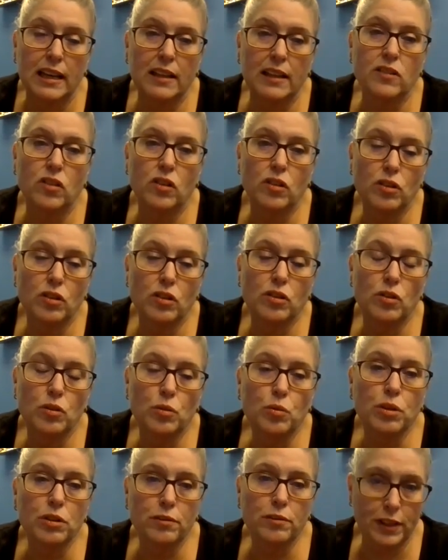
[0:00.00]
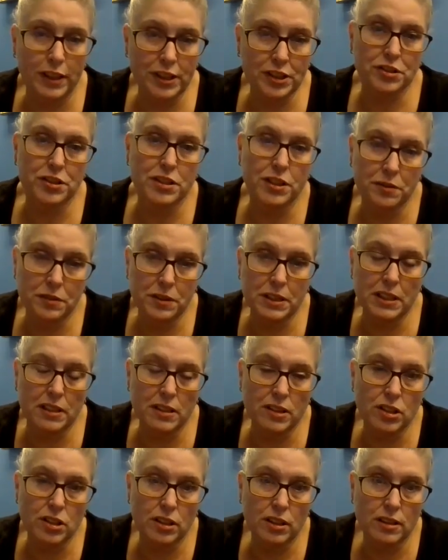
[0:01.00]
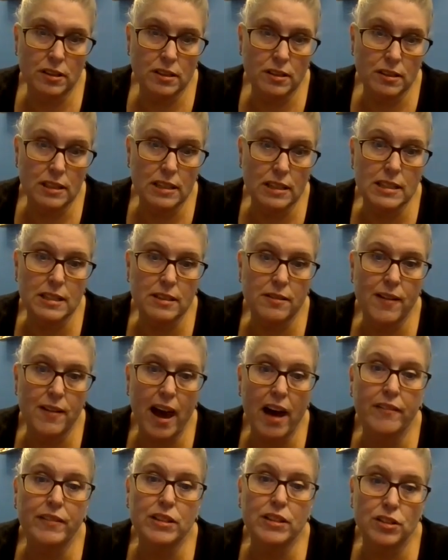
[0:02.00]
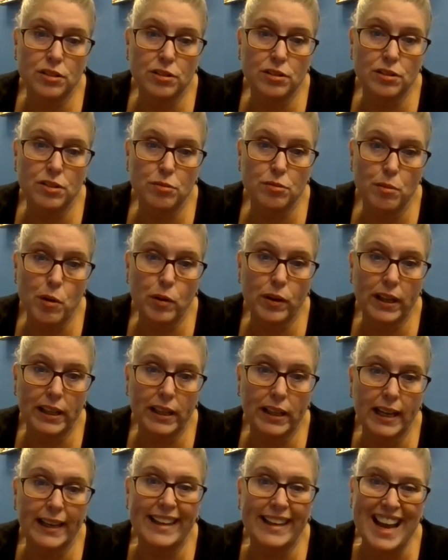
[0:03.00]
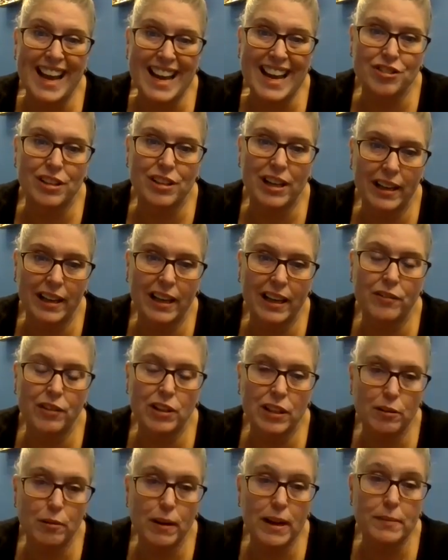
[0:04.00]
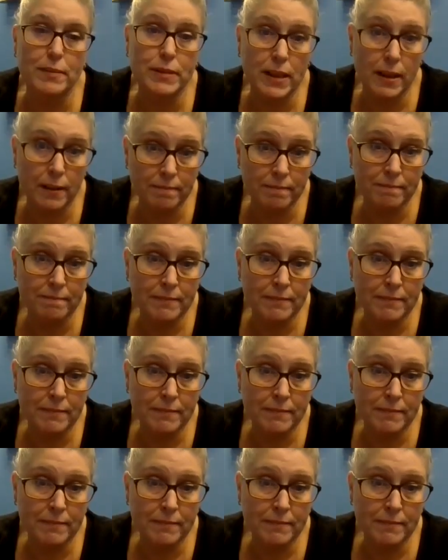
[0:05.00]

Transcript: And so you will find yourself in the instance of having to do this remote I-9 as you're getting everything ramped up.